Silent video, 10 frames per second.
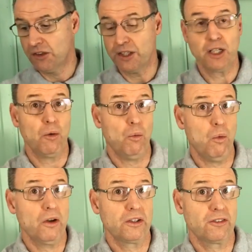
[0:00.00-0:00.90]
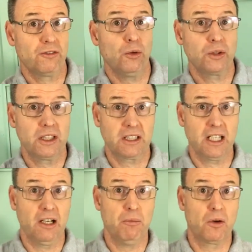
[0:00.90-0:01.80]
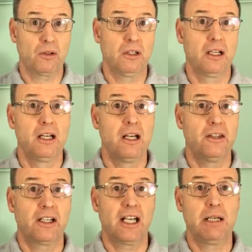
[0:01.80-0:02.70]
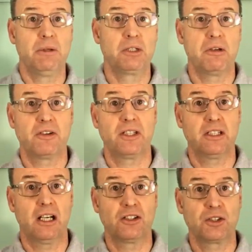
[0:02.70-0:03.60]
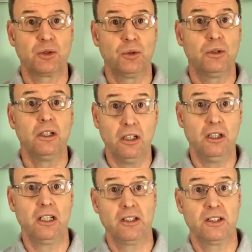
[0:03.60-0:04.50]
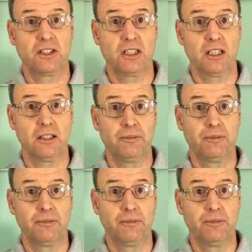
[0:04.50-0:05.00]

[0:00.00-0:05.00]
the 1-to-40 scale model that came into Everything Dinosaur earlier this year.